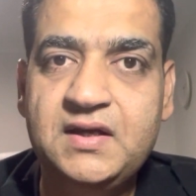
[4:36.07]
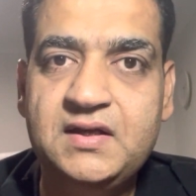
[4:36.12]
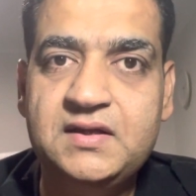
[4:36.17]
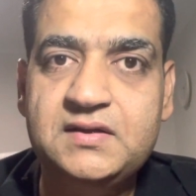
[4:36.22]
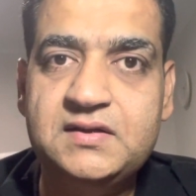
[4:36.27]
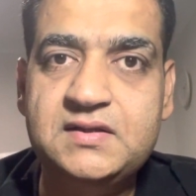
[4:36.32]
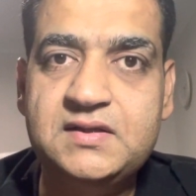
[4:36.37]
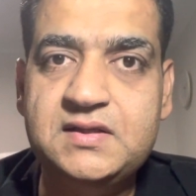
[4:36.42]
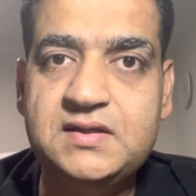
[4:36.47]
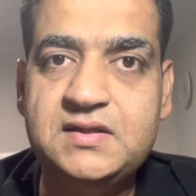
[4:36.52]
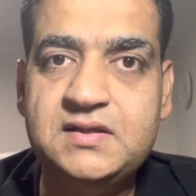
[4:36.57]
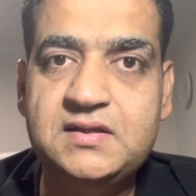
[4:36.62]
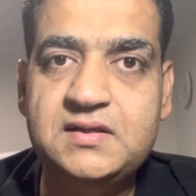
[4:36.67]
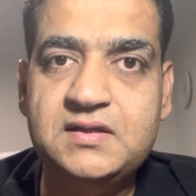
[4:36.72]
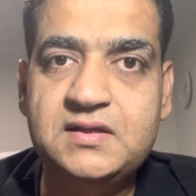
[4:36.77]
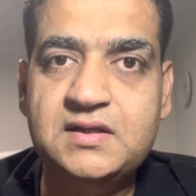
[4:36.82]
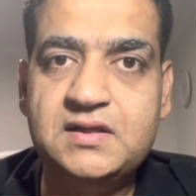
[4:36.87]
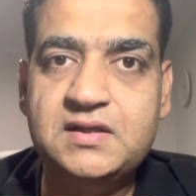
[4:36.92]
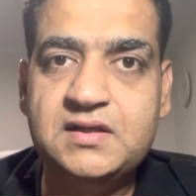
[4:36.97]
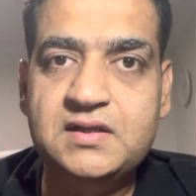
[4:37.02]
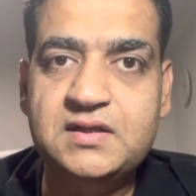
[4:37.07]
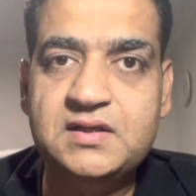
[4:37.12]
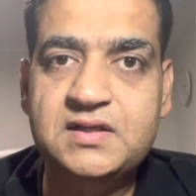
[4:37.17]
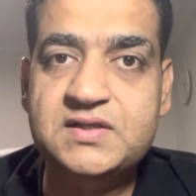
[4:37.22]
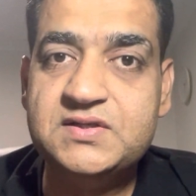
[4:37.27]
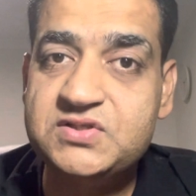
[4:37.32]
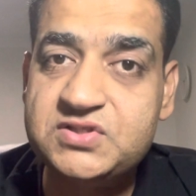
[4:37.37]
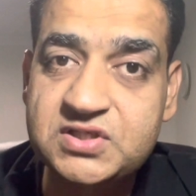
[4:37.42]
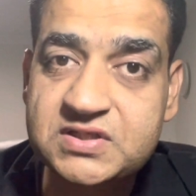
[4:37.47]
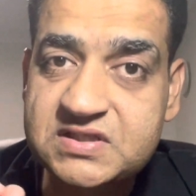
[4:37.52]
the
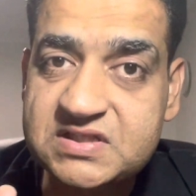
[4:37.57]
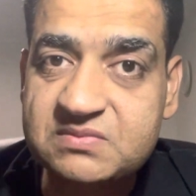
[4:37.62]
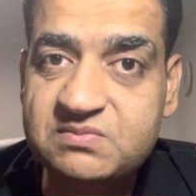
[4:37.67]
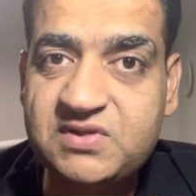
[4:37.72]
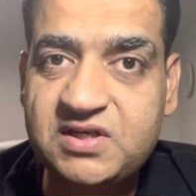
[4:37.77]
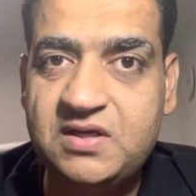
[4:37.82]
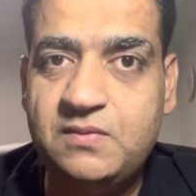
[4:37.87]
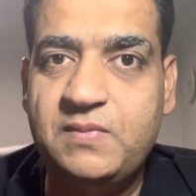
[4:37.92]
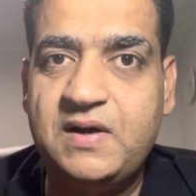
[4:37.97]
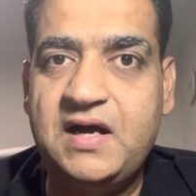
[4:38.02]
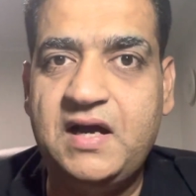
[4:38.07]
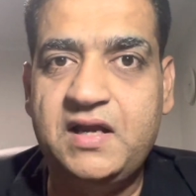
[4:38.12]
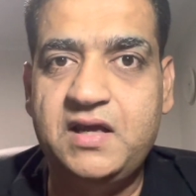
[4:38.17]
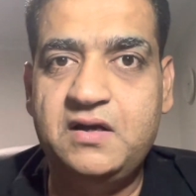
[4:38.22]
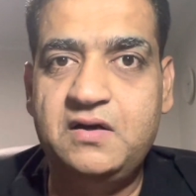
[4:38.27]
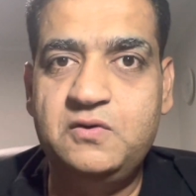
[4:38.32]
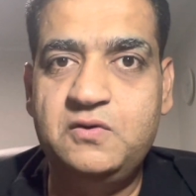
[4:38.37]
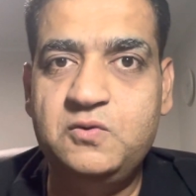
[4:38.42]
legitimate buyer